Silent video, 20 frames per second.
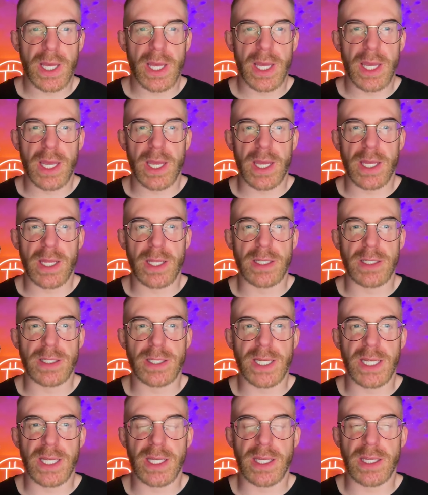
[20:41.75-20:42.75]
and
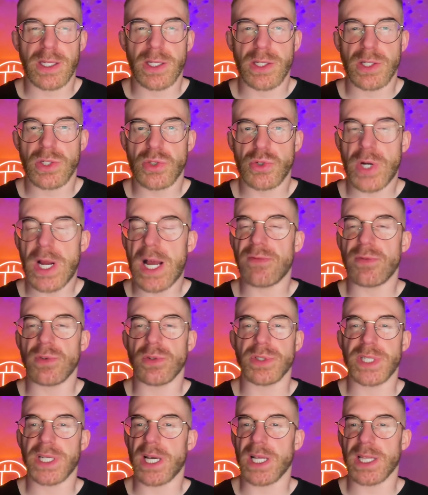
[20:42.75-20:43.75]
they travel
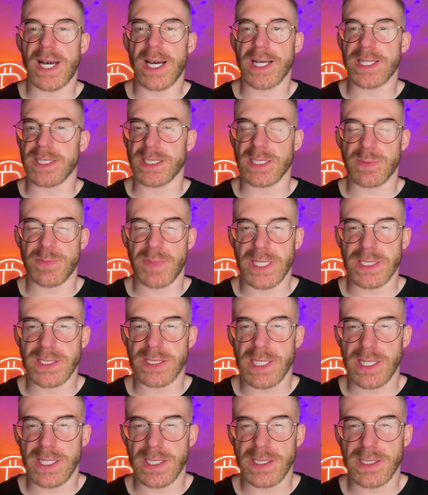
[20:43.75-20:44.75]
the galactic space
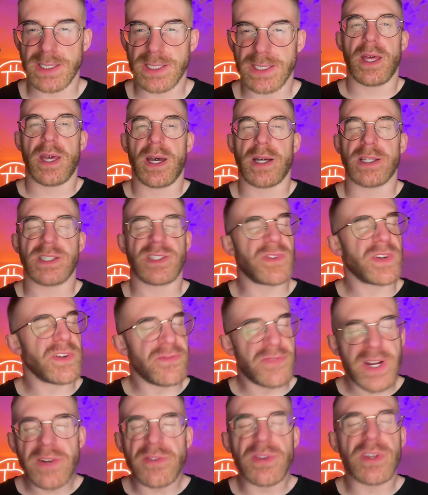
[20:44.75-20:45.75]
lanes. Uh, it's
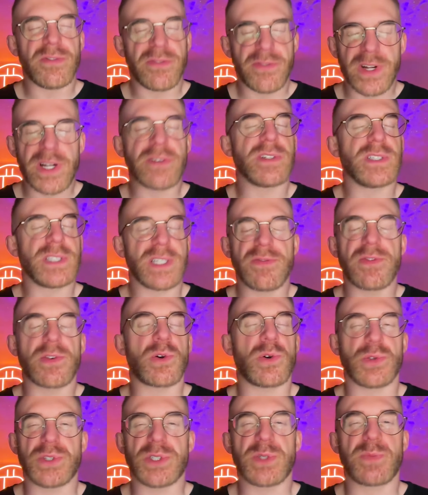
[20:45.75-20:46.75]
very, very
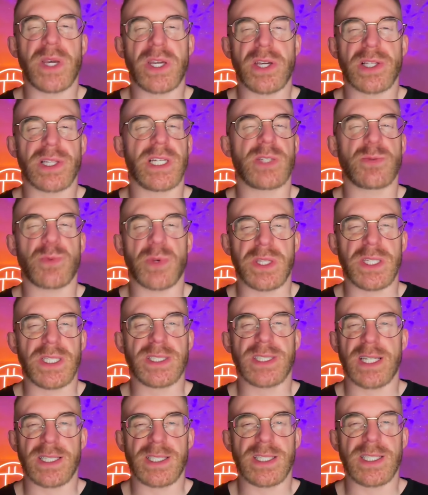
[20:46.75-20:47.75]
difficult to speculate what
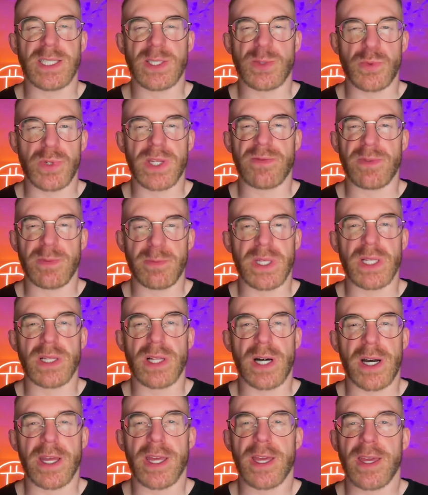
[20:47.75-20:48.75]
these entities would even be
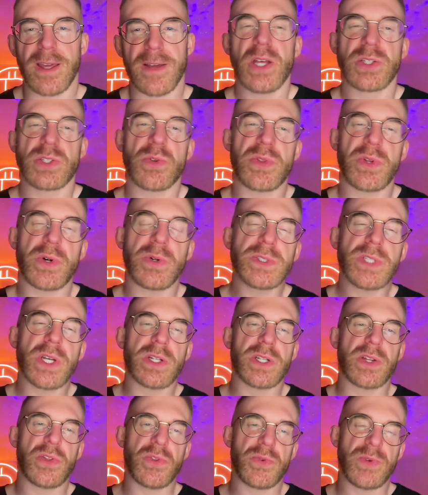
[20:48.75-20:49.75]
like. So those are
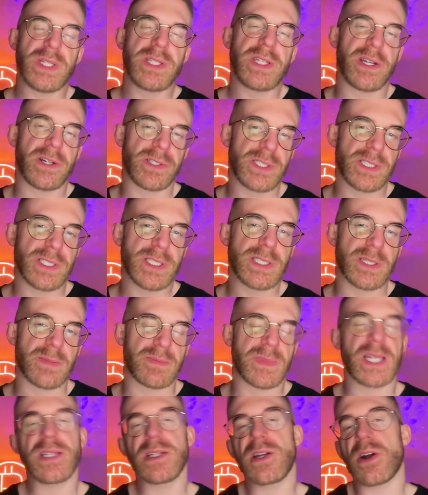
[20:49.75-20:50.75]
the three-tiered
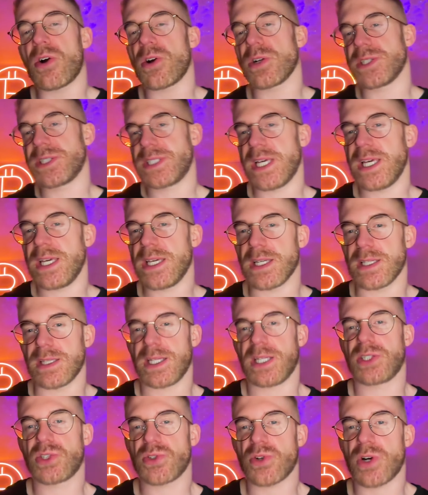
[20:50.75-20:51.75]
system. Then Carl Sagan,
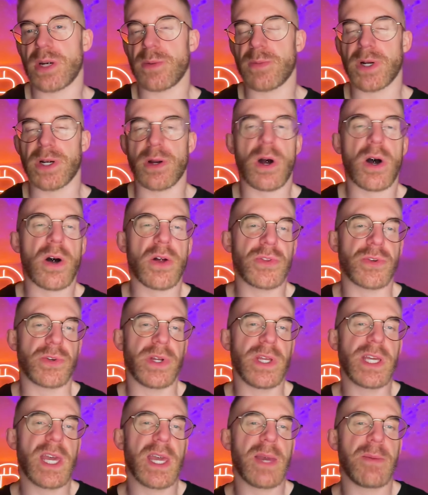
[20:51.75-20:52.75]
the astronomer and author,
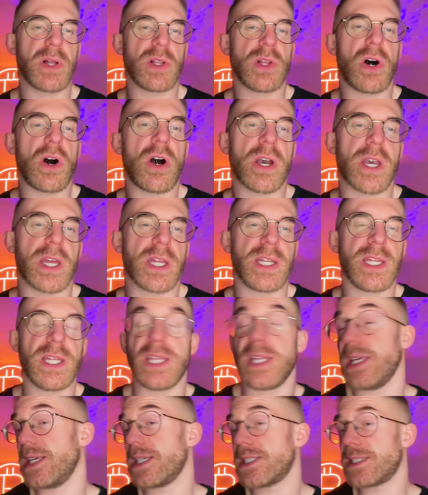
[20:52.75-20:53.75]
he came along and
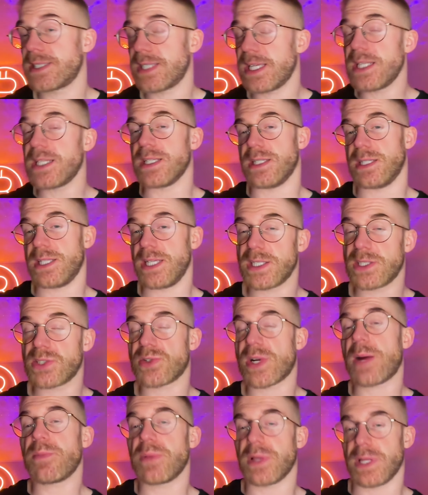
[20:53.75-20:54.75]
he extended, he
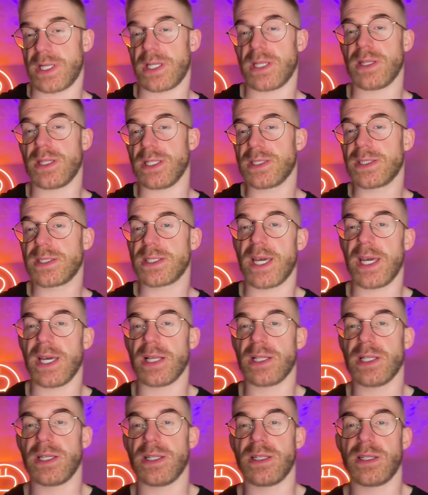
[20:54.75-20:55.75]
extrapolated this
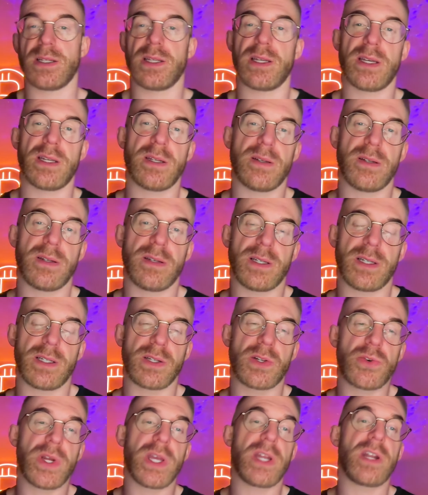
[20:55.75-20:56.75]
scale and, and uh,
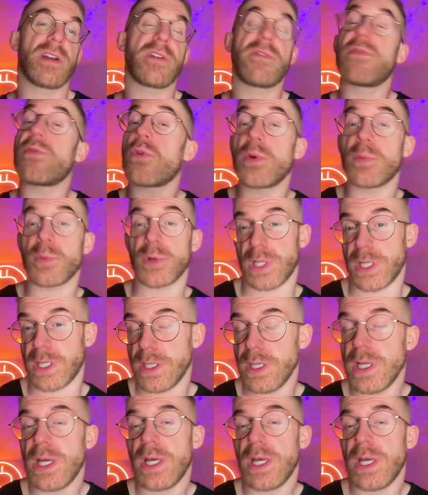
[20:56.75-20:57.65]
created a formula